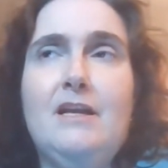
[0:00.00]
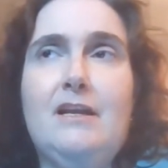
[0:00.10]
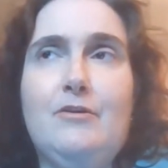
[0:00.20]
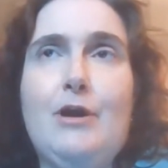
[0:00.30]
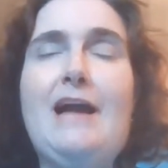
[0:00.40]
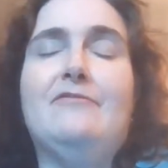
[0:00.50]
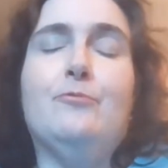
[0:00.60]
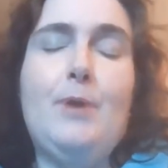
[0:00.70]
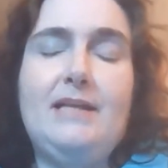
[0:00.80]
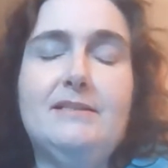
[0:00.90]
or uh,
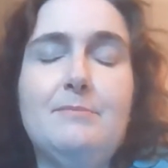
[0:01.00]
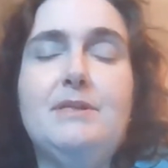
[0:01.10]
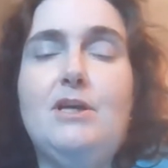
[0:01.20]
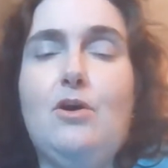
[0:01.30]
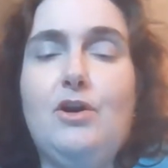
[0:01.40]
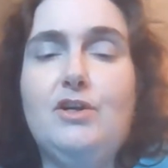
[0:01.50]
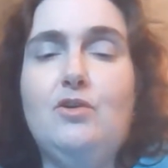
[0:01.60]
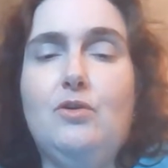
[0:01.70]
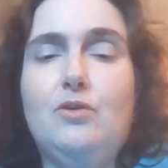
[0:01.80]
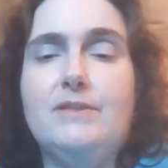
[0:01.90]
I've read some of the
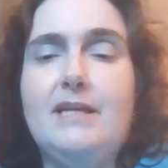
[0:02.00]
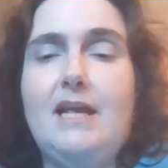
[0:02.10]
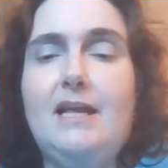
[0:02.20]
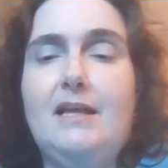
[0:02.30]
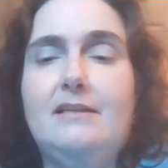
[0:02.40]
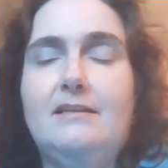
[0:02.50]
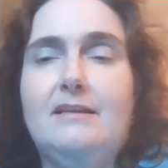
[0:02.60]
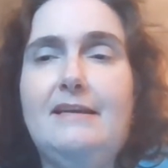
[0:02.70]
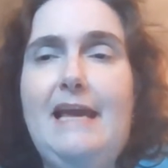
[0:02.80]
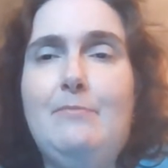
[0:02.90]
articles and
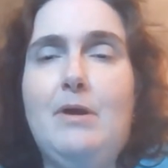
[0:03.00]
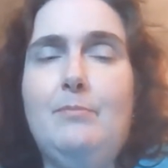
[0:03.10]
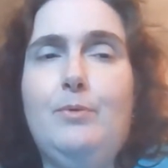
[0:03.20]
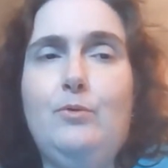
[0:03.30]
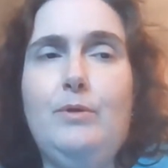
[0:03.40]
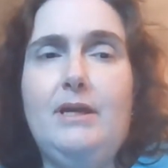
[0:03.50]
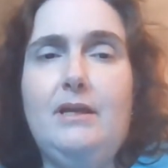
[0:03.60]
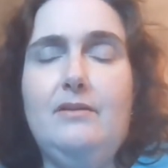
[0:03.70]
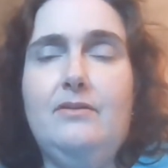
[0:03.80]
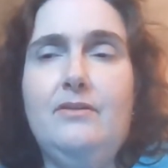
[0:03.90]
came up
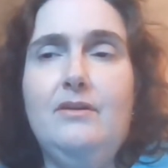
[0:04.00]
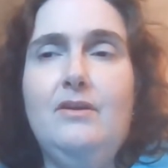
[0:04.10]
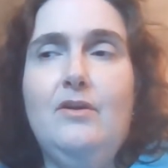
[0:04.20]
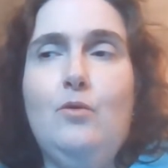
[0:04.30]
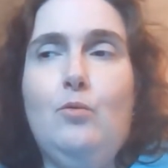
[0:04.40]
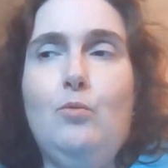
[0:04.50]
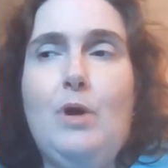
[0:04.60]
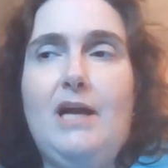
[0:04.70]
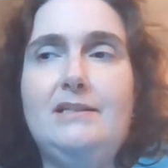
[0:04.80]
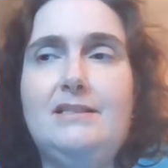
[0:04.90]
with
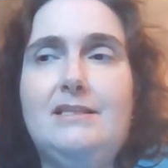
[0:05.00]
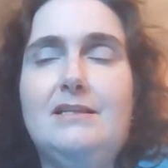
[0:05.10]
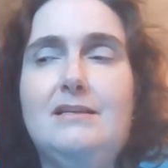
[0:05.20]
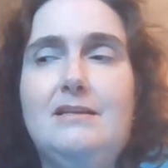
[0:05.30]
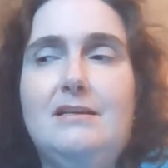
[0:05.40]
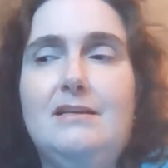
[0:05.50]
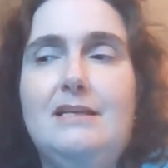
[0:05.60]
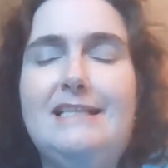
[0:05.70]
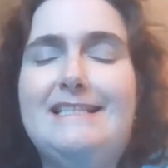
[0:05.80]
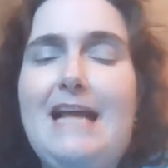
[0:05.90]
what
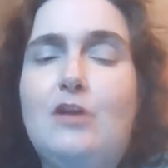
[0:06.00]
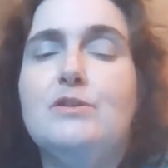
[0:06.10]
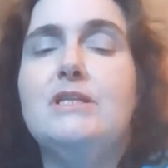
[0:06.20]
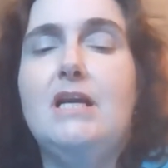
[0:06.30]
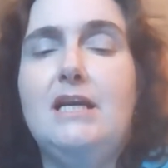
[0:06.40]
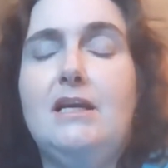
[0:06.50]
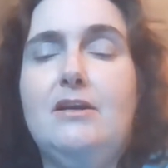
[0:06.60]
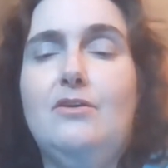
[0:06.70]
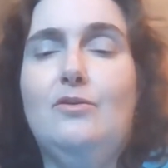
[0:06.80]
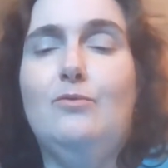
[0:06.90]
sounds like
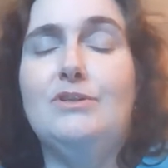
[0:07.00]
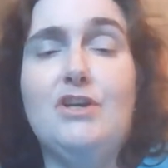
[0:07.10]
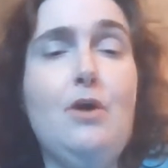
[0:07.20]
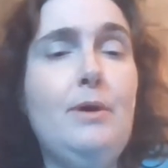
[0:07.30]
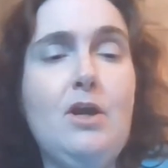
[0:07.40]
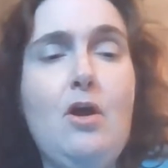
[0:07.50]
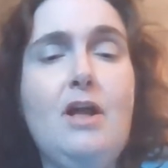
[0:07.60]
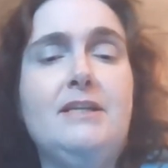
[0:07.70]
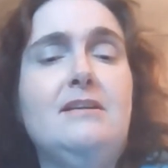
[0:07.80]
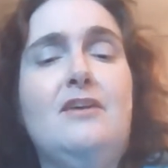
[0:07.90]
was going
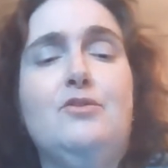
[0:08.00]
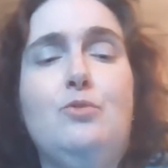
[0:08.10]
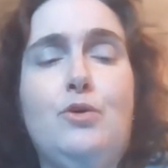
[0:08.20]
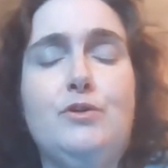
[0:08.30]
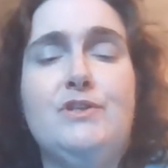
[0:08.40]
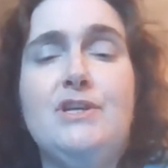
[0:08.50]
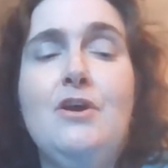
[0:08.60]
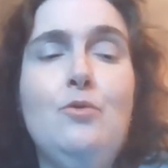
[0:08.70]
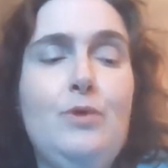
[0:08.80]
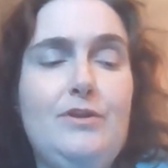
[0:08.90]
on. In other words,
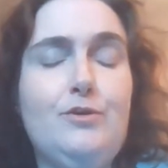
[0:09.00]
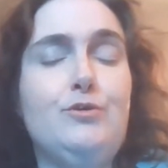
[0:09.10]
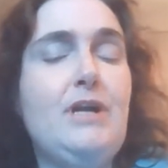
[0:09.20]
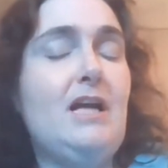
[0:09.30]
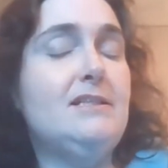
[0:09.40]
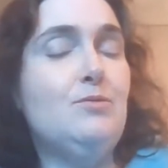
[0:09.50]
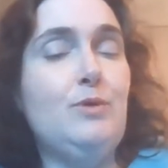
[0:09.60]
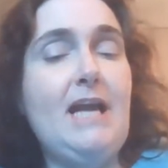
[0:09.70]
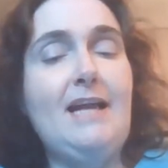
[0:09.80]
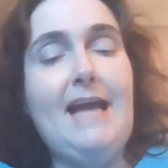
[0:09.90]
whether or not
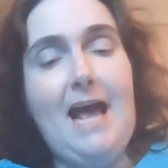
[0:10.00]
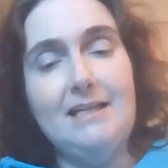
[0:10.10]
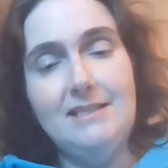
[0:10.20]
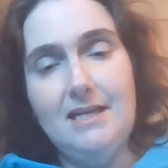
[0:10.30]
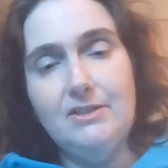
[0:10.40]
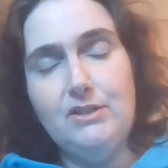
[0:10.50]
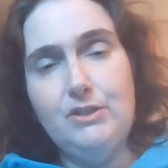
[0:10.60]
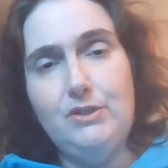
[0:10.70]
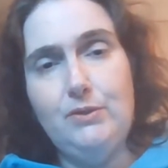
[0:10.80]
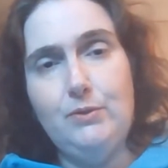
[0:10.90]
someone had access
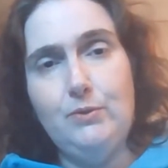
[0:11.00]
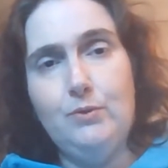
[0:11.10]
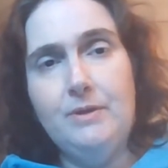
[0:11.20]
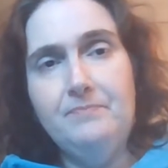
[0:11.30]
to you